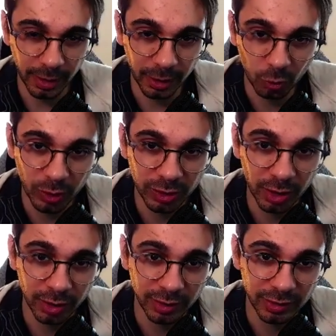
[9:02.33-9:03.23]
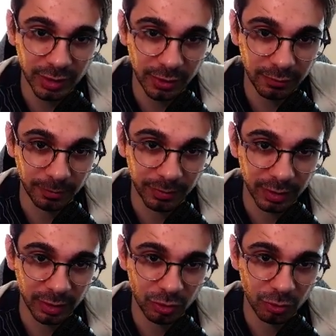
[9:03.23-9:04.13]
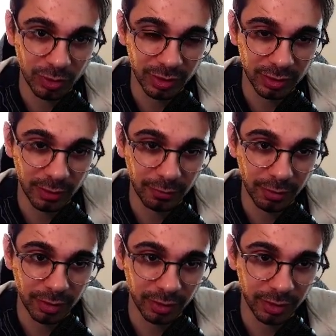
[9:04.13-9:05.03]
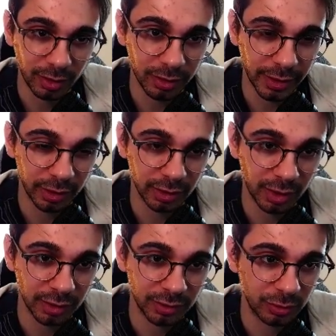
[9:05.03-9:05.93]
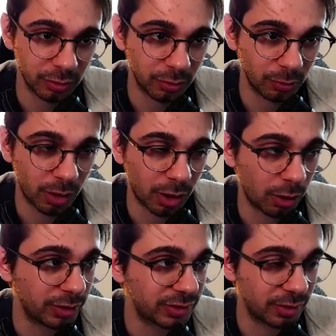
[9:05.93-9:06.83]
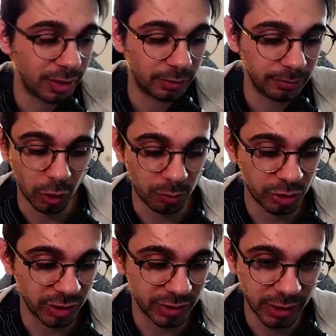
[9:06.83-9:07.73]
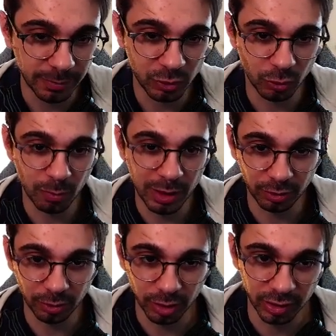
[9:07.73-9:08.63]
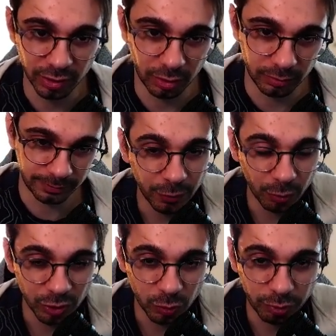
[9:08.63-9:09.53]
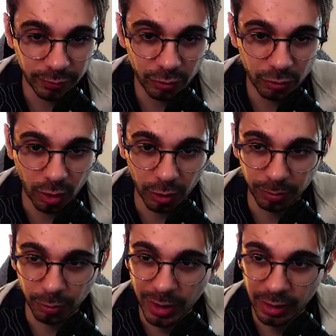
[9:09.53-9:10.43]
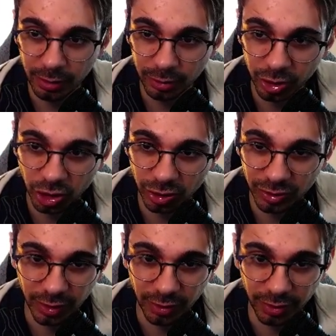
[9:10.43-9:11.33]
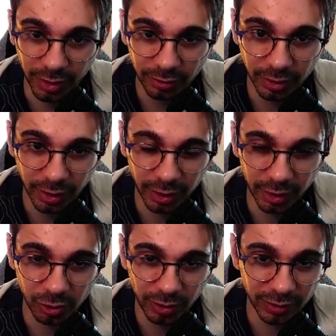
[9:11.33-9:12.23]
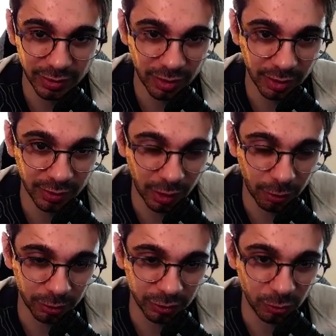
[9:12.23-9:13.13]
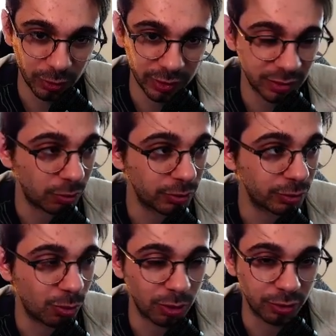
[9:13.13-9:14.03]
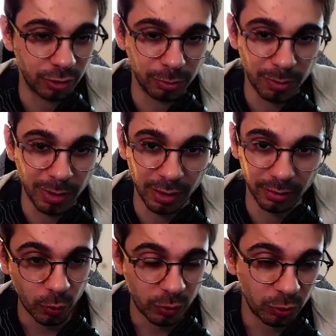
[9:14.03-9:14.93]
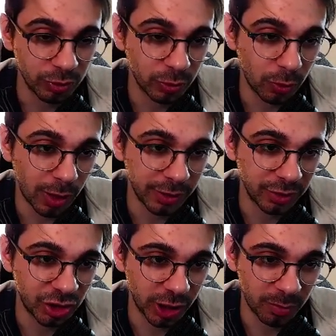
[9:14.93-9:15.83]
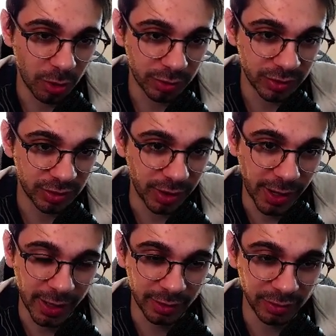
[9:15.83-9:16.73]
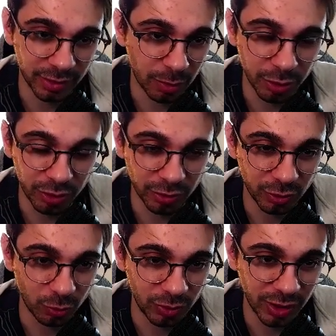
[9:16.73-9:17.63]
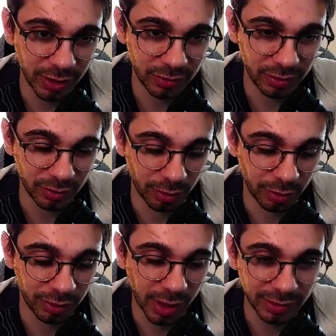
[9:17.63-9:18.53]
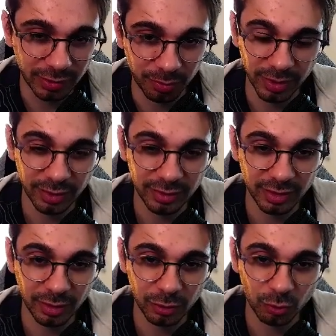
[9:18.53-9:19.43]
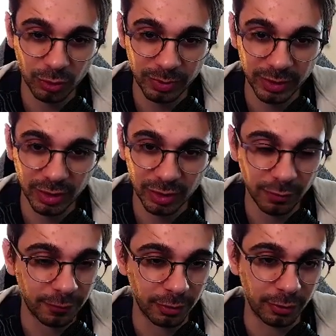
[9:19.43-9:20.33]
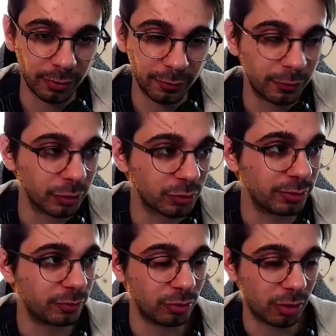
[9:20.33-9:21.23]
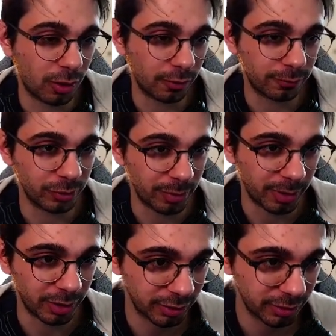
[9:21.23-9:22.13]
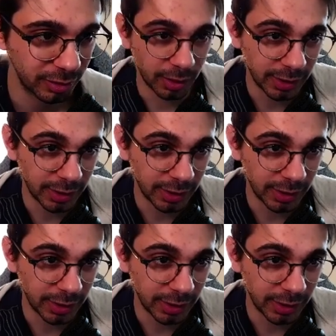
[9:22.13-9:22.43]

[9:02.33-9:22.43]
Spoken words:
And when I hit save, it resets everything there and it added it to our list there. Now push escape to go back to the editor. If you want to preview on mobile, just click there. And you can see that our to-do list also works on mobile. We could also add a checkbox and some button to delete the task, but I think this will be enough for a first preview of Luna Park.